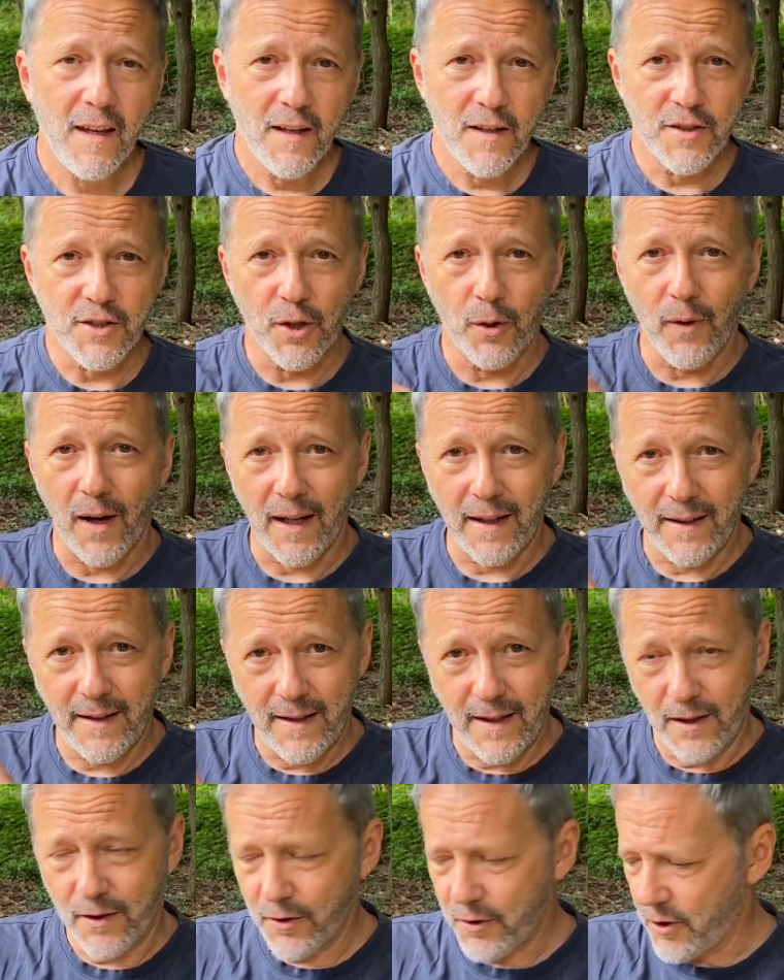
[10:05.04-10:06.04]
So I
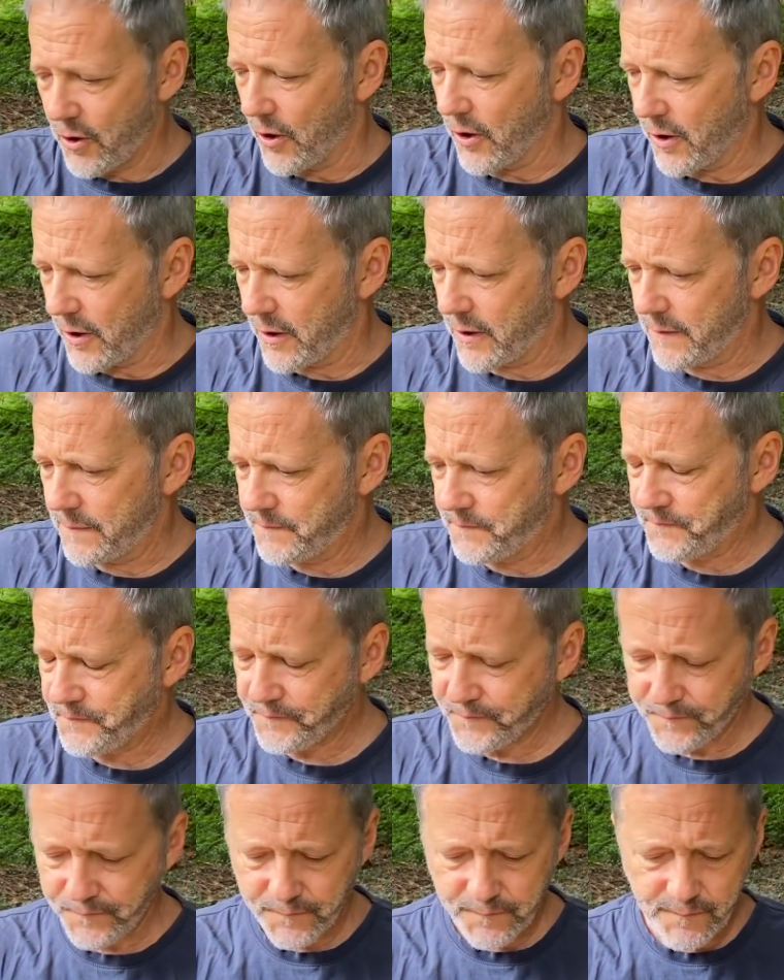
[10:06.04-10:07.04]
get her card,
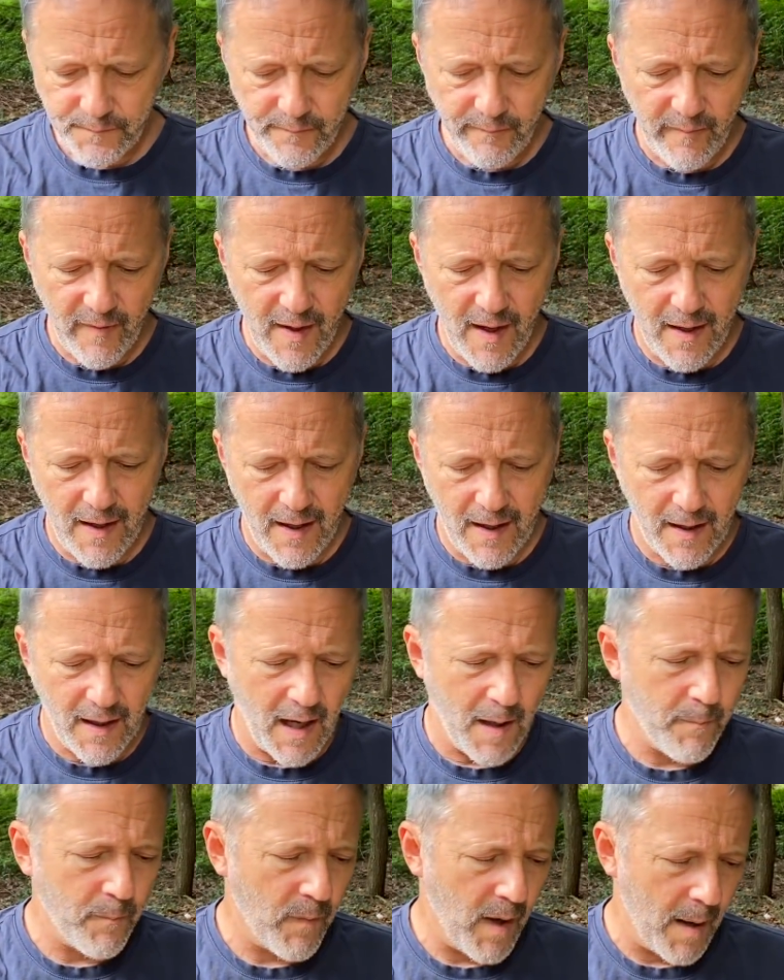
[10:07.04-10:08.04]
and
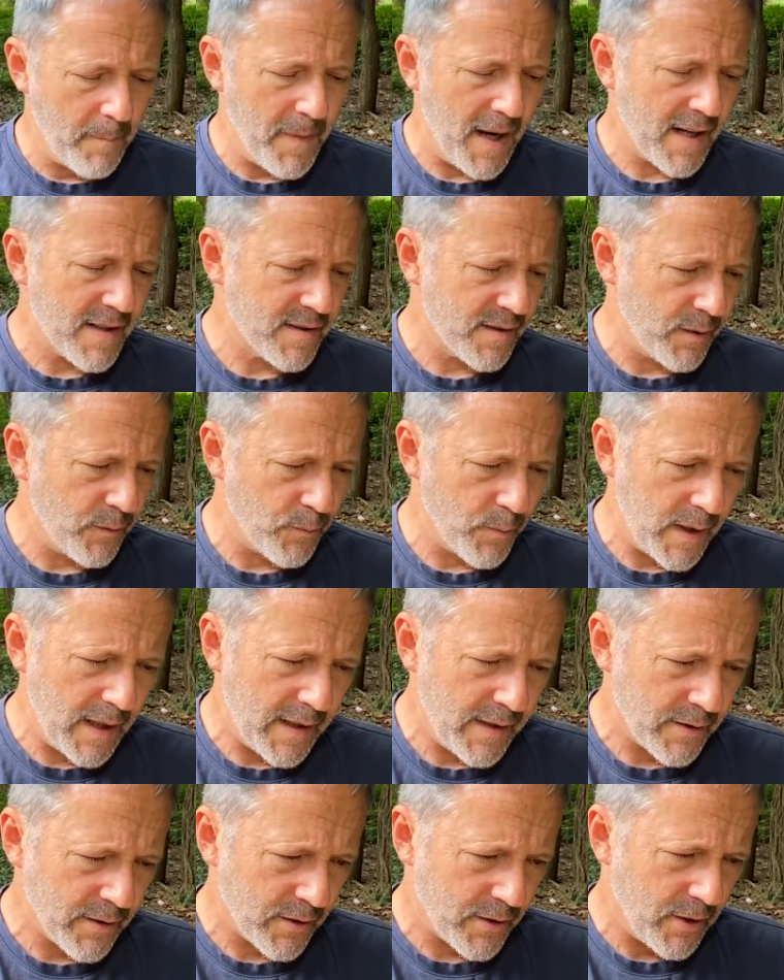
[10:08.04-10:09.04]
I'm actually
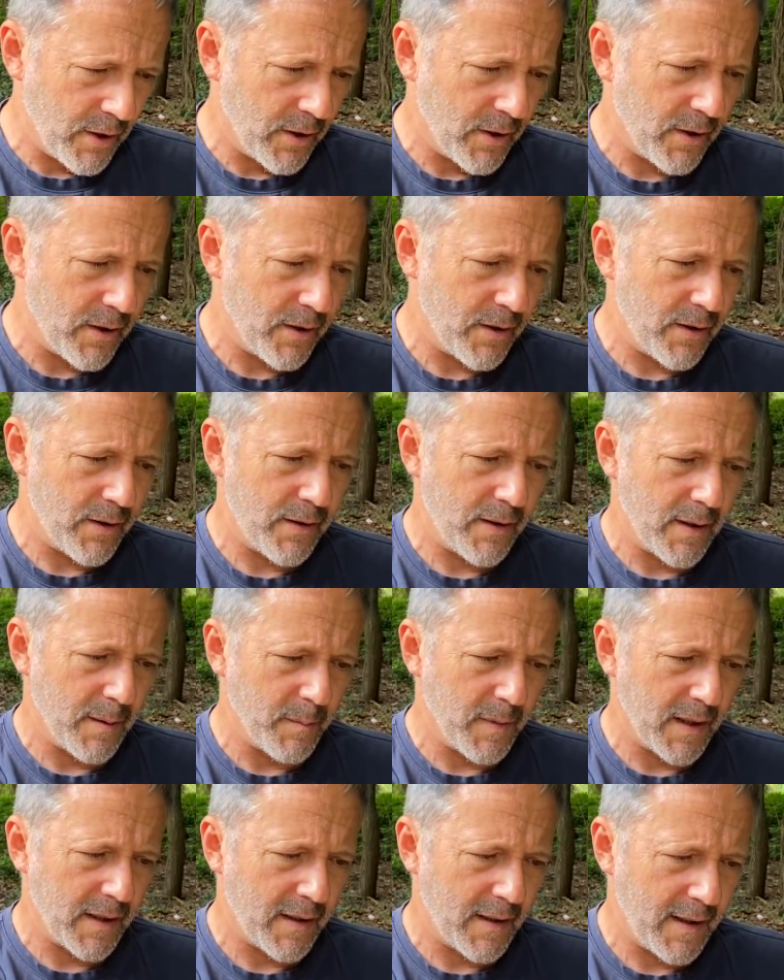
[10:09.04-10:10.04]
reading her card, and
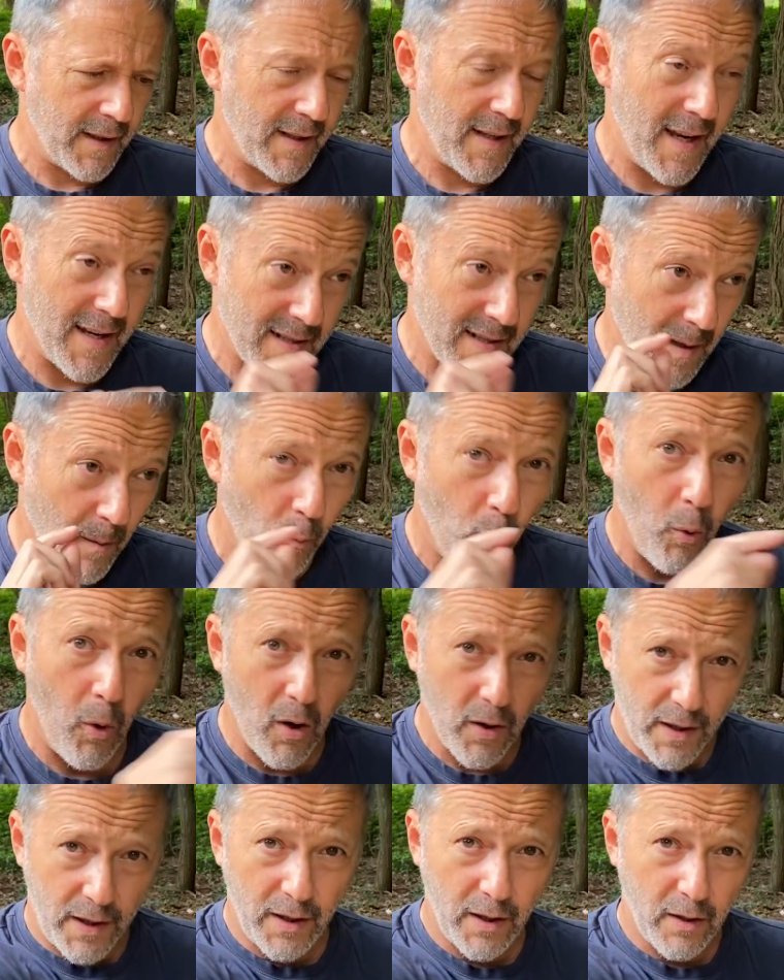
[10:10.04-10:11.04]
I'm like, as I'm
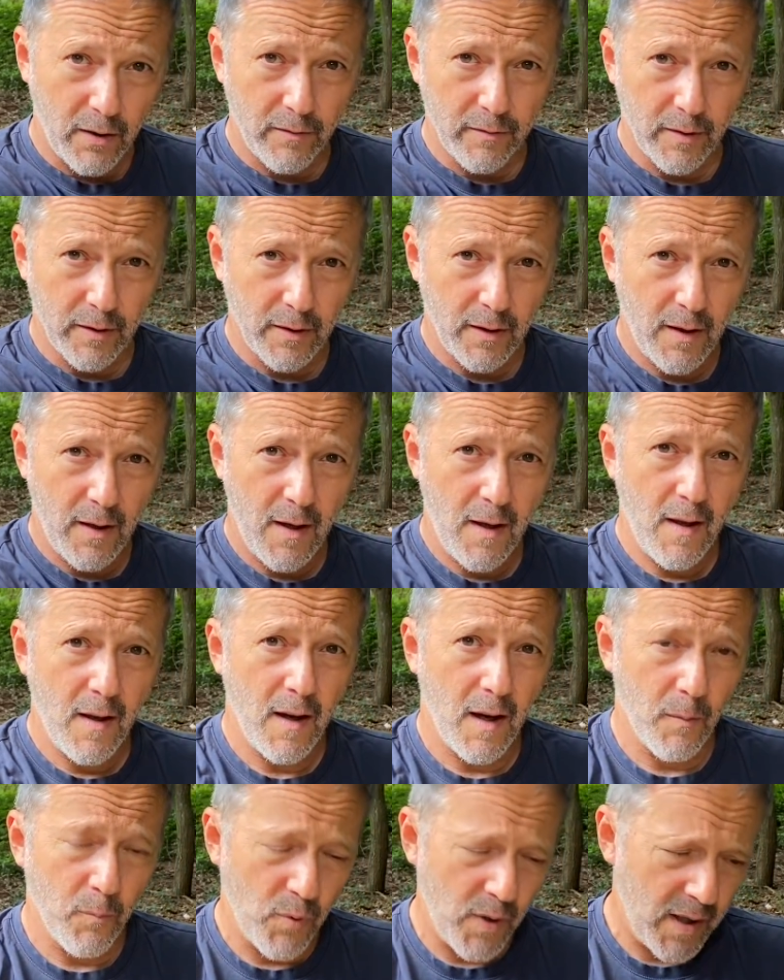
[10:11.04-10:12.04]
walking over,
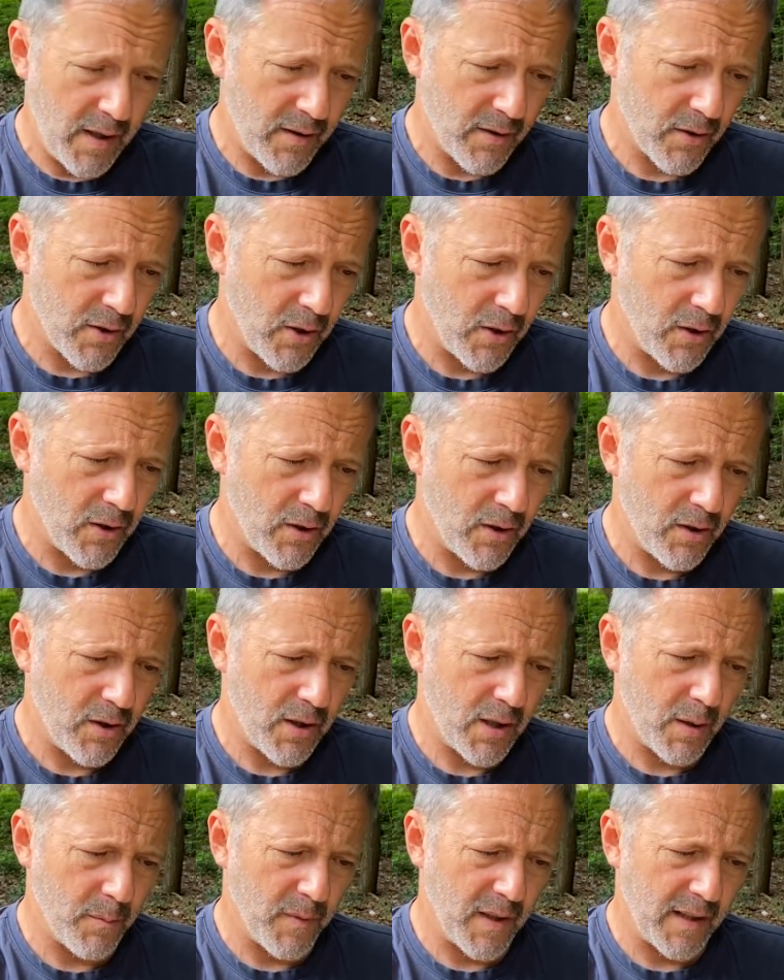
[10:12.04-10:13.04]
I'm reading her
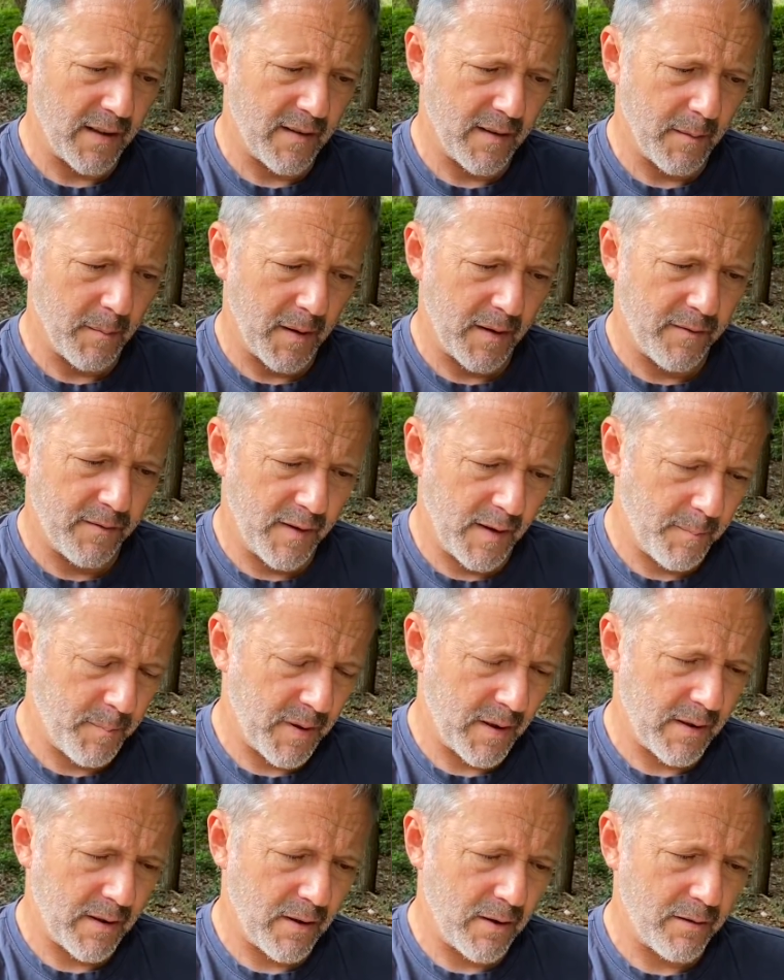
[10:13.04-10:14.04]
card, and I'm like
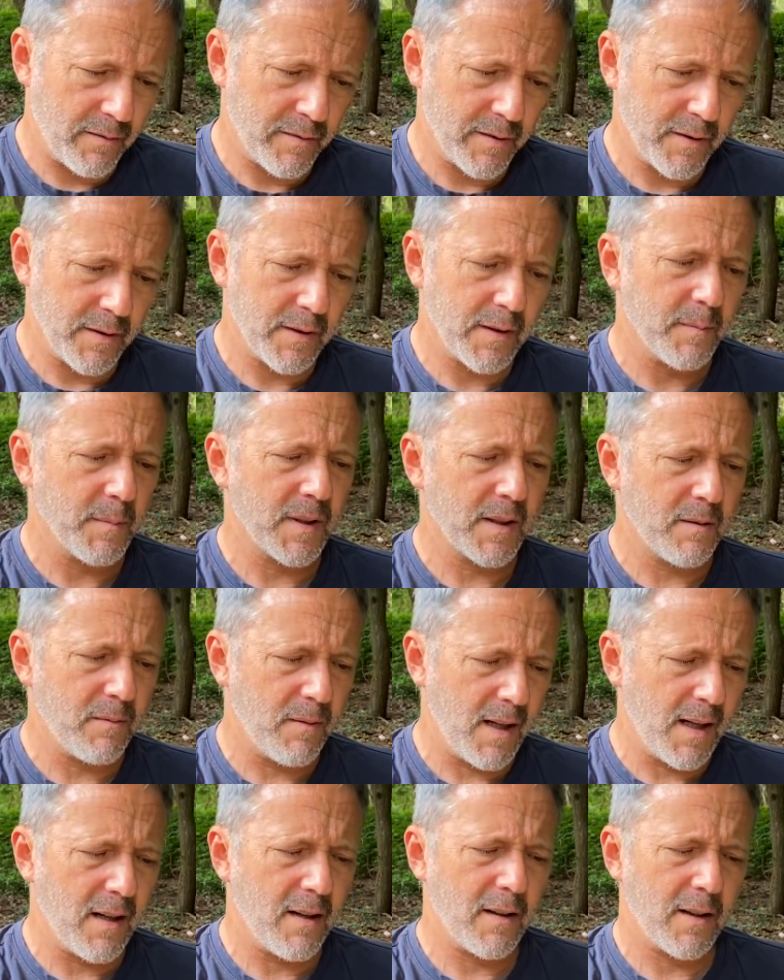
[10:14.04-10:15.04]
flipping it over, and I'm like,
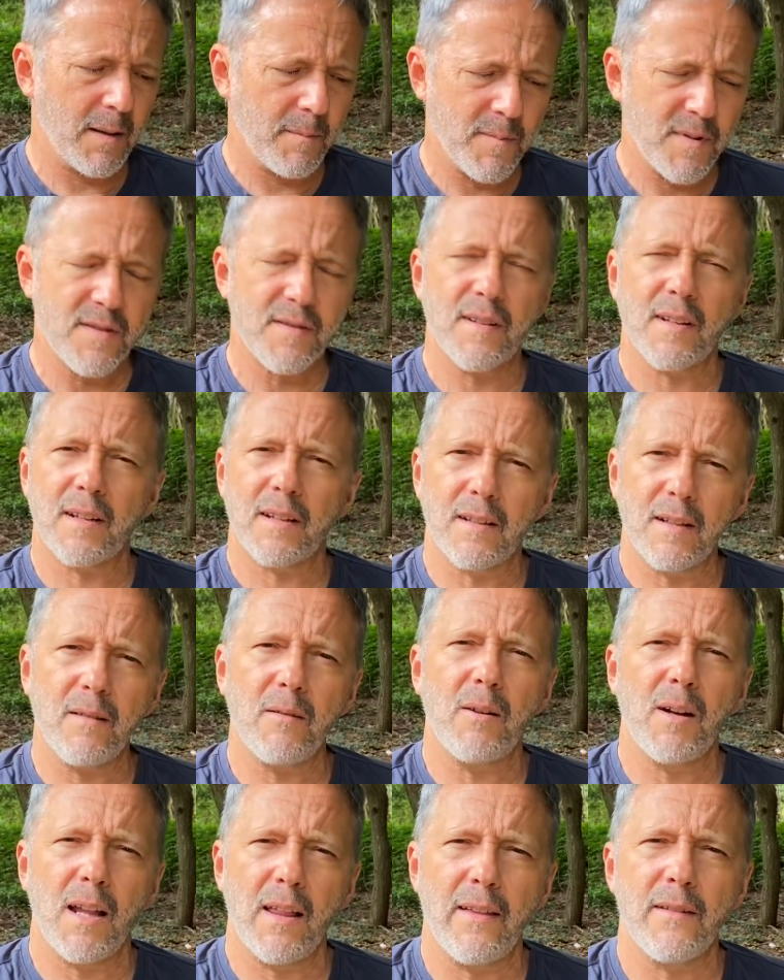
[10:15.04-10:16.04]
wow, I'm just thinking, oh,
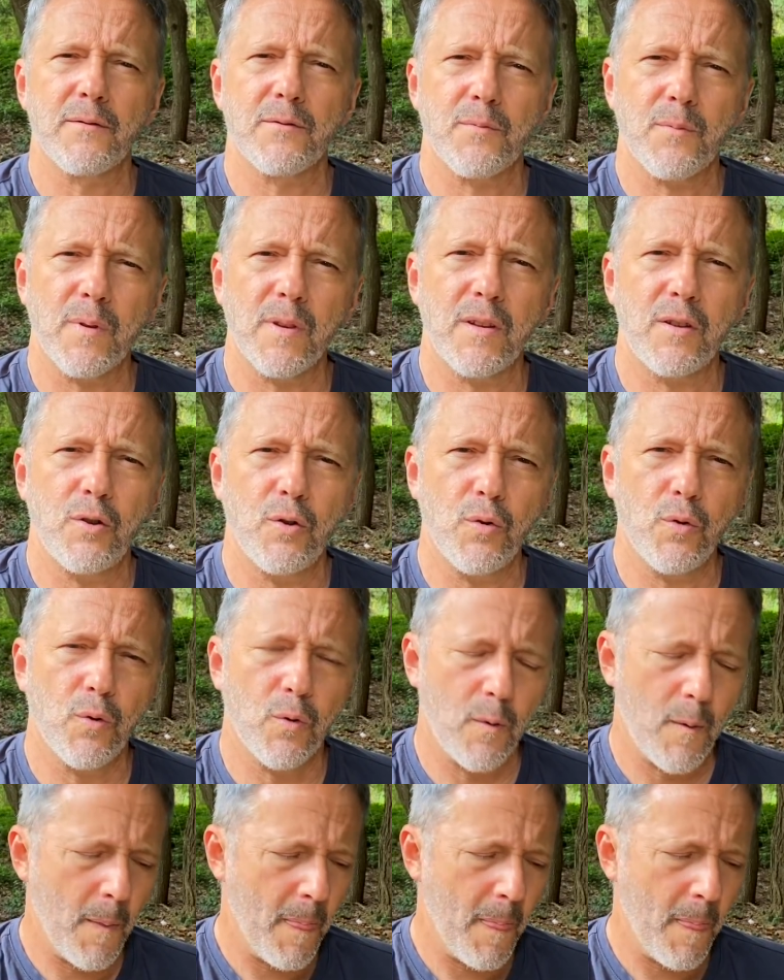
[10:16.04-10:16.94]
wow, that was really cool.